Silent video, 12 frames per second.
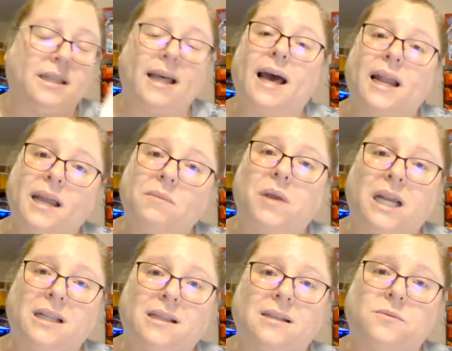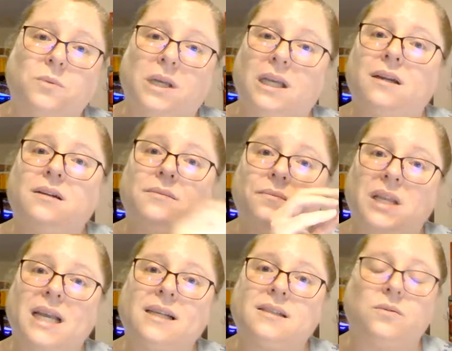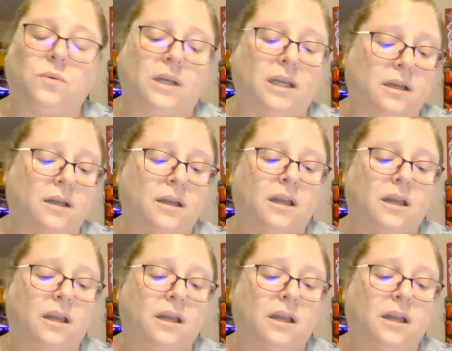that I make this week, next week,